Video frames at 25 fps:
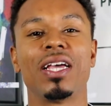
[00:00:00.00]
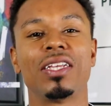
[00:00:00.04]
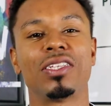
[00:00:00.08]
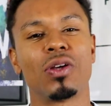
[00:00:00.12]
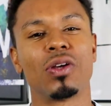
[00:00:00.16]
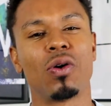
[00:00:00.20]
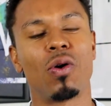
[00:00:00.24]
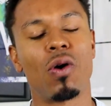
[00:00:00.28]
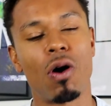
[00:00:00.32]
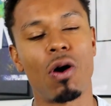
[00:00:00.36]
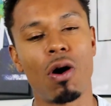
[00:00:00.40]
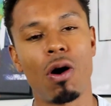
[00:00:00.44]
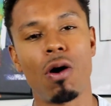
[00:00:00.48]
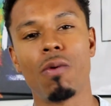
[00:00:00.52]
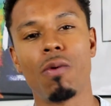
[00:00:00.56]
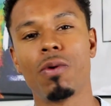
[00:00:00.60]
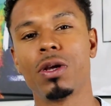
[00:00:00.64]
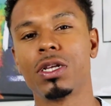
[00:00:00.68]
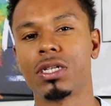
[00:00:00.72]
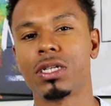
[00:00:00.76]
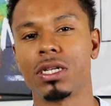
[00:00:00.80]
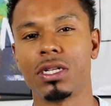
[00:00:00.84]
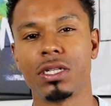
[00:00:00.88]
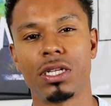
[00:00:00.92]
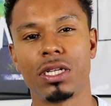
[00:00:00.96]
So
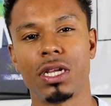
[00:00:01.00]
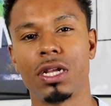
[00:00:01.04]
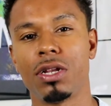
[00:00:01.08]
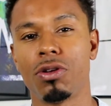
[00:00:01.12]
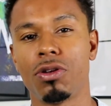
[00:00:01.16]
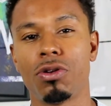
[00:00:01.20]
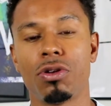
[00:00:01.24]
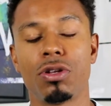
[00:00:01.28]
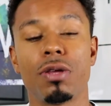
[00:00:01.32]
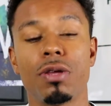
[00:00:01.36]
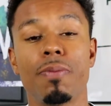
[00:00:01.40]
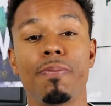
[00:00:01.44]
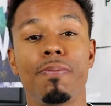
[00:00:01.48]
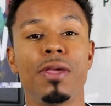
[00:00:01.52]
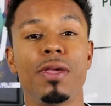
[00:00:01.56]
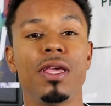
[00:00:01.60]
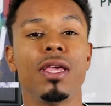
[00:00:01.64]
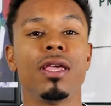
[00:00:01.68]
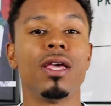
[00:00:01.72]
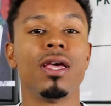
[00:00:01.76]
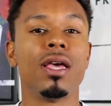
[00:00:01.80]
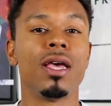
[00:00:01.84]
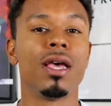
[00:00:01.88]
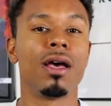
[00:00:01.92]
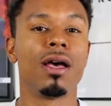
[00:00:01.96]
always continue to
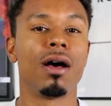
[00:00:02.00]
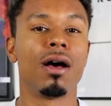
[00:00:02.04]
be